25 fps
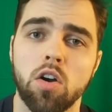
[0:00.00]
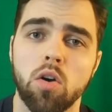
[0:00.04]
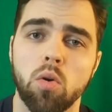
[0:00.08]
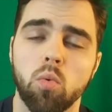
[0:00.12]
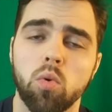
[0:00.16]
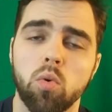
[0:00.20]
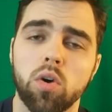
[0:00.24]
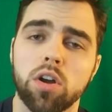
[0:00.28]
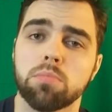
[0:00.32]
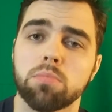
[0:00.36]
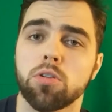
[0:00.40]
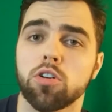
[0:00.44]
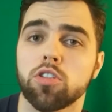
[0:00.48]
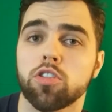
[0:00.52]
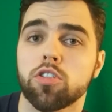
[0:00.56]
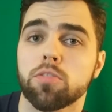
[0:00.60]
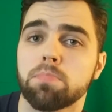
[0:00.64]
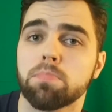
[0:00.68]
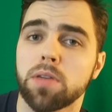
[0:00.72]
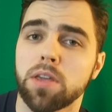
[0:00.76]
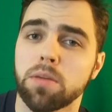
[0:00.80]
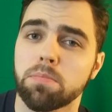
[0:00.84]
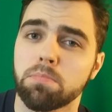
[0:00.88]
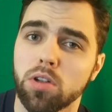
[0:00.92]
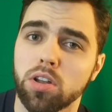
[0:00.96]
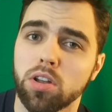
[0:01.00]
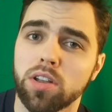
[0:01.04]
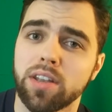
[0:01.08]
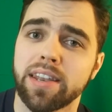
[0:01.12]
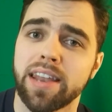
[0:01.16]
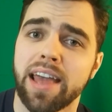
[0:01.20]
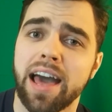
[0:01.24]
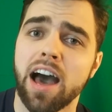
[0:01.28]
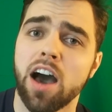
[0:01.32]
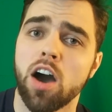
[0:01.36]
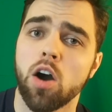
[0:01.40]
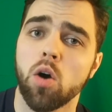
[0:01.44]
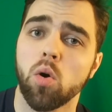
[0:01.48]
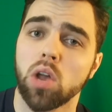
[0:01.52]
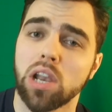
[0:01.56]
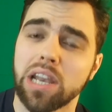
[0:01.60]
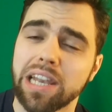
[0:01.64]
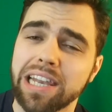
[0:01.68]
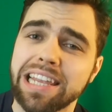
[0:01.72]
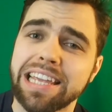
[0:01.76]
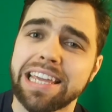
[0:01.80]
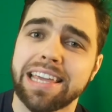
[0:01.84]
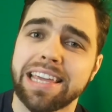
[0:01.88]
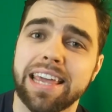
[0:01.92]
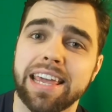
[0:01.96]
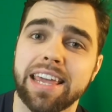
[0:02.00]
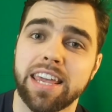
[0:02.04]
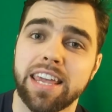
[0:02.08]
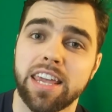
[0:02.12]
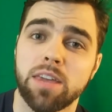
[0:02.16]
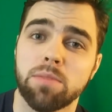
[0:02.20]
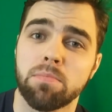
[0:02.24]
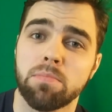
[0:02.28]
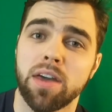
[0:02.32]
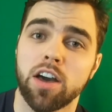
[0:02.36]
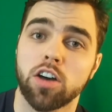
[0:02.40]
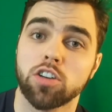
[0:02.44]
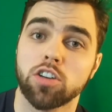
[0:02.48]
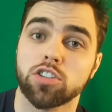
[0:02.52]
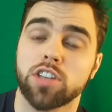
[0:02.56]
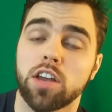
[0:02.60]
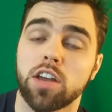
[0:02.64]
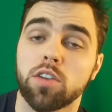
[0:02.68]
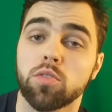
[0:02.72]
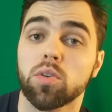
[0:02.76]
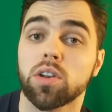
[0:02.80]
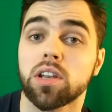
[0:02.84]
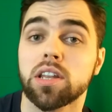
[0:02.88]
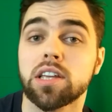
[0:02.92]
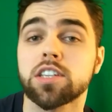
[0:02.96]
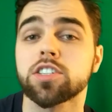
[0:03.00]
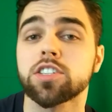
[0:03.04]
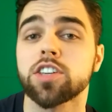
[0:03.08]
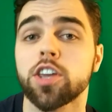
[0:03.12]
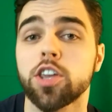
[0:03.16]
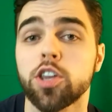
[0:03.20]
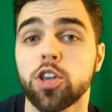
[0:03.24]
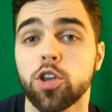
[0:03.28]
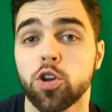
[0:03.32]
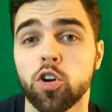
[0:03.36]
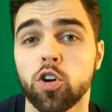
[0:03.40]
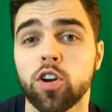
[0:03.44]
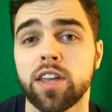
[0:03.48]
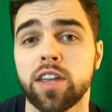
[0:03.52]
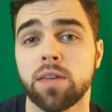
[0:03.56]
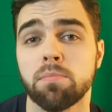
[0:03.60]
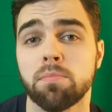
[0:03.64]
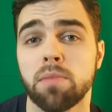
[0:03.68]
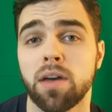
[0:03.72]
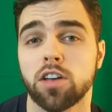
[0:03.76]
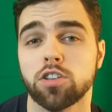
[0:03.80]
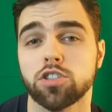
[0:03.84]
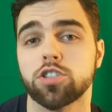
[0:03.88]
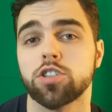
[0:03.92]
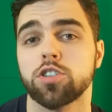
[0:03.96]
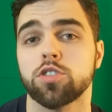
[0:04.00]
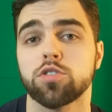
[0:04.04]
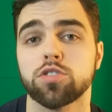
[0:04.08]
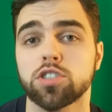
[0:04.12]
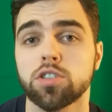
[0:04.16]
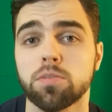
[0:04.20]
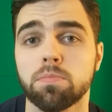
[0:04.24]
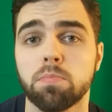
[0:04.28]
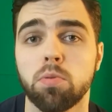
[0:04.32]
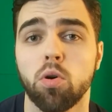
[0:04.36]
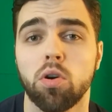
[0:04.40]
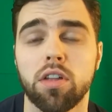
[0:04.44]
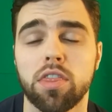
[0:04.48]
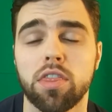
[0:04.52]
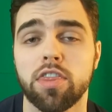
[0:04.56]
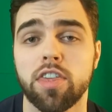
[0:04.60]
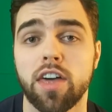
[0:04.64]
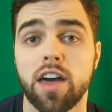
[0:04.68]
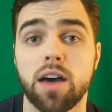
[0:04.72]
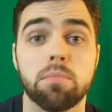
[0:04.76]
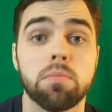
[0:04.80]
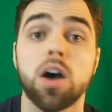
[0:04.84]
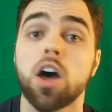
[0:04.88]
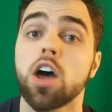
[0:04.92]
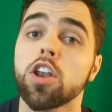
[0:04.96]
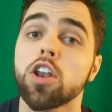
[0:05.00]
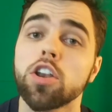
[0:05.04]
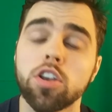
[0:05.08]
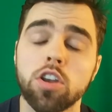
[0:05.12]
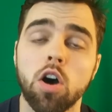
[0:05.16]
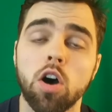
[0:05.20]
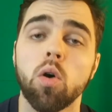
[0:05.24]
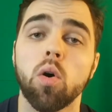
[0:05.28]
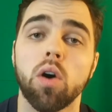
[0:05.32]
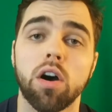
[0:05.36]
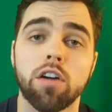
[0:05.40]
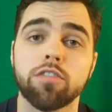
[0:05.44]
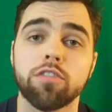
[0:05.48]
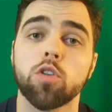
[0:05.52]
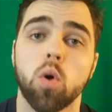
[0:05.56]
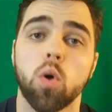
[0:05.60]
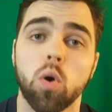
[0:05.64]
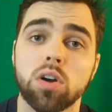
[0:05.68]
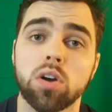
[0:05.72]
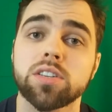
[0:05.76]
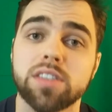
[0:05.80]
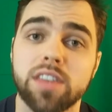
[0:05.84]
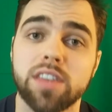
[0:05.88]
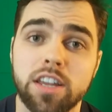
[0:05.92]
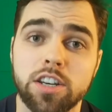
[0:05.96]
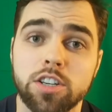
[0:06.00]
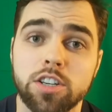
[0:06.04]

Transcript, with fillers: What about the people now leaking emails and releasing your emails? Do you support them? No, of course they